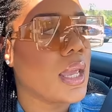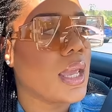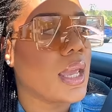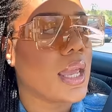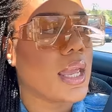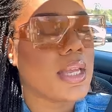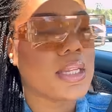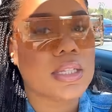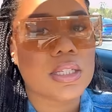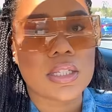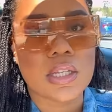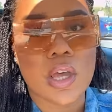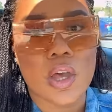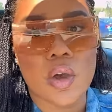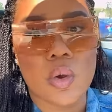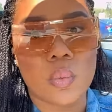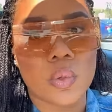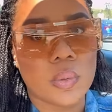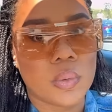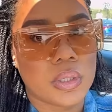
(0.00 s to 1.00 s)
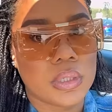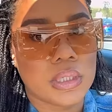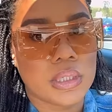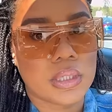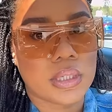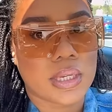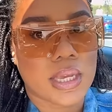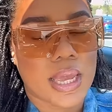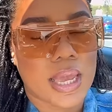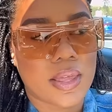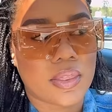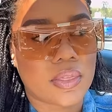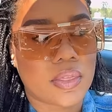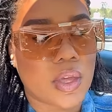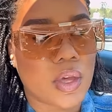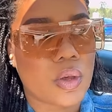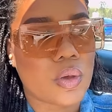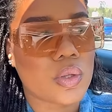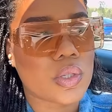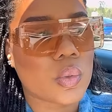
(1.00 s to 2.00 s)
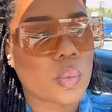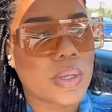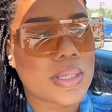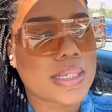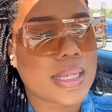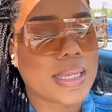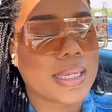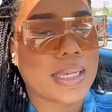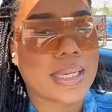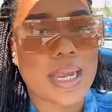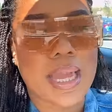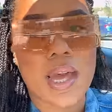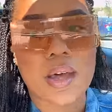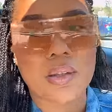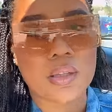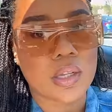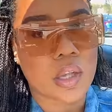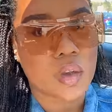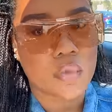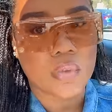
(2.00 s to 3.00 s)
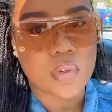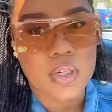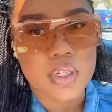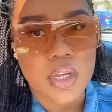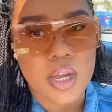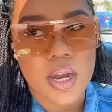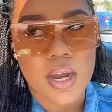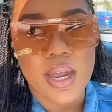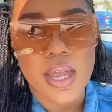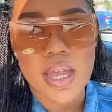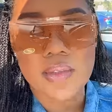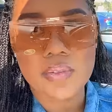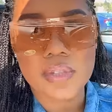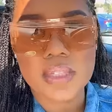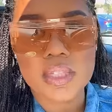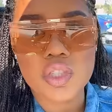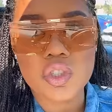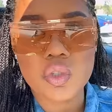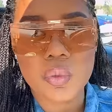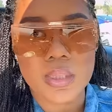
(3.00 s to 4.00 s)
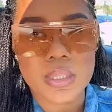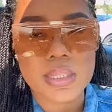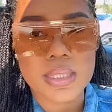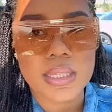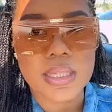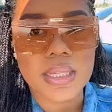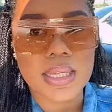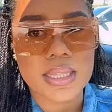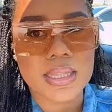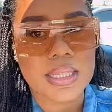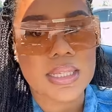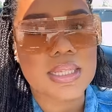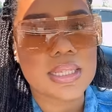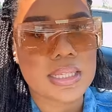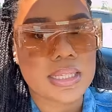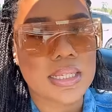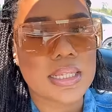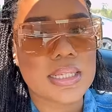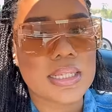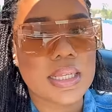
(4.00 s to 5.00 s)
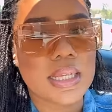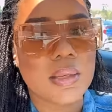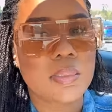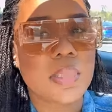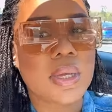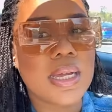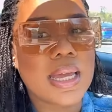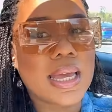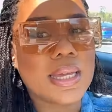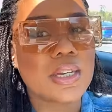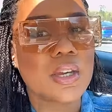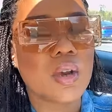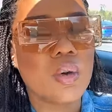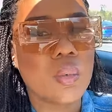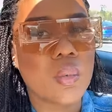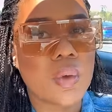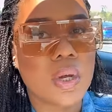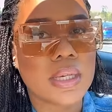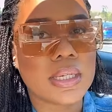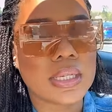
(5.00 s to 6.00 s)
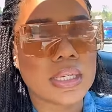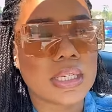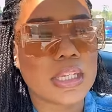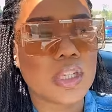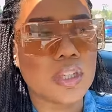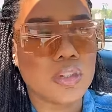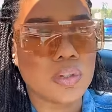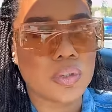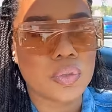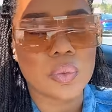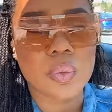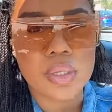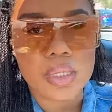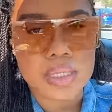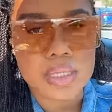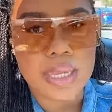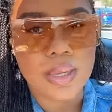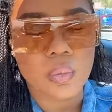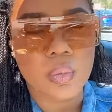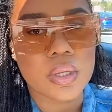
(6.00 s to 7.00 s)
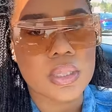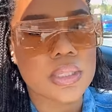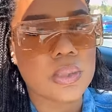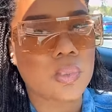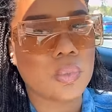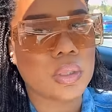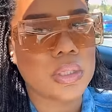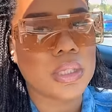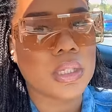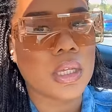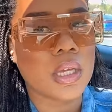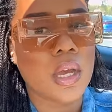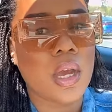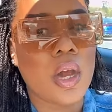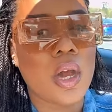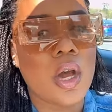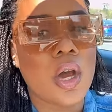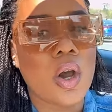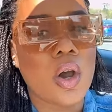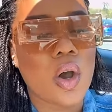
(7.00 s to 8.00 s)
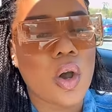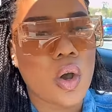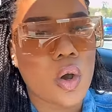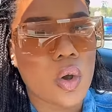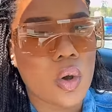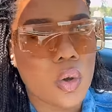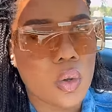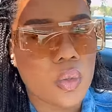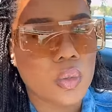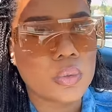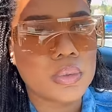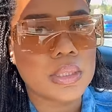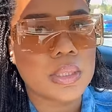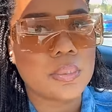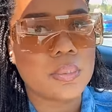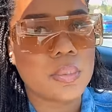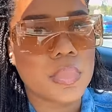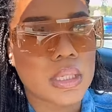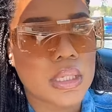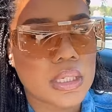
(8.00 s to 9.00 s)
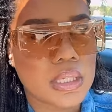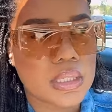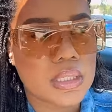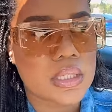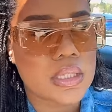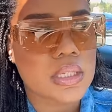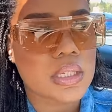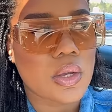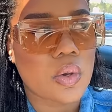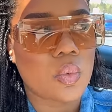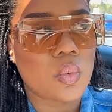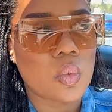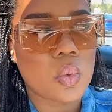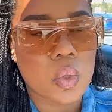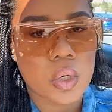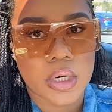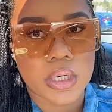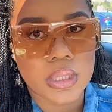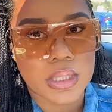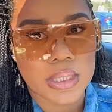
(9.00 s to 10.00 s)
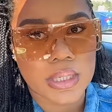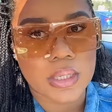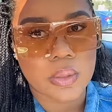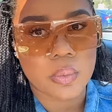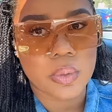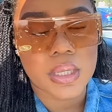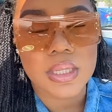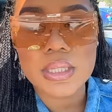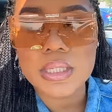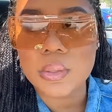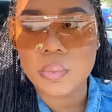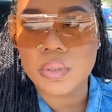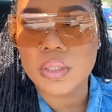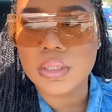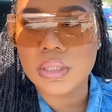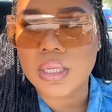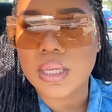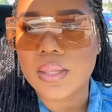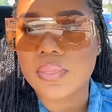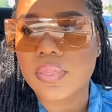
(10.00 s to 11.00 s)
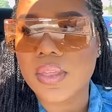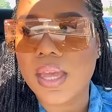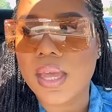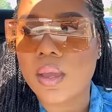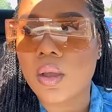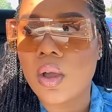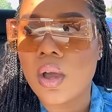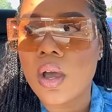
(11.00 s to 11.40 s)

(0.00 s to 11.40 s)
And so we will look at those once I get out. Loafers are heavily trending this season, but I don't want any new ones. I want some really old men's worn looking ones. So we'll look at that